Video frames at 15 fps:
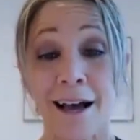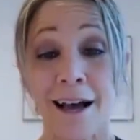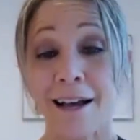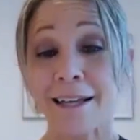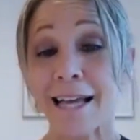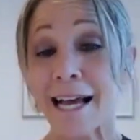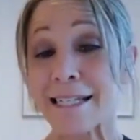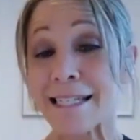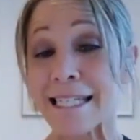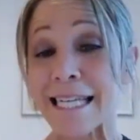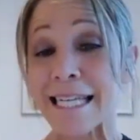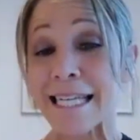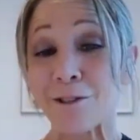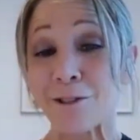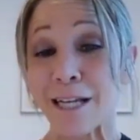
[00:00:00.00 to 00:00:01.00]

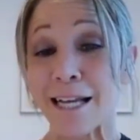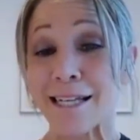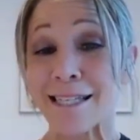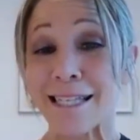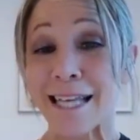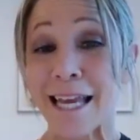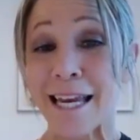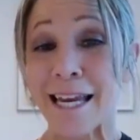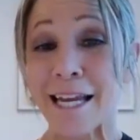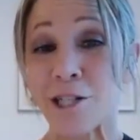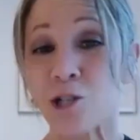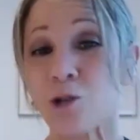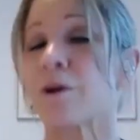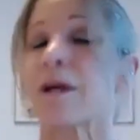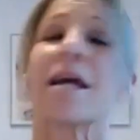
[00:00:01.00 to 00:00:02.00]
against illness and
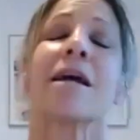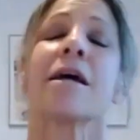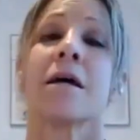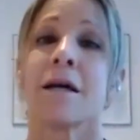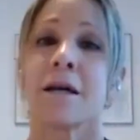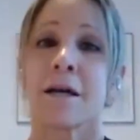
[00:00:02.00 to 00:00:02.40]
injury.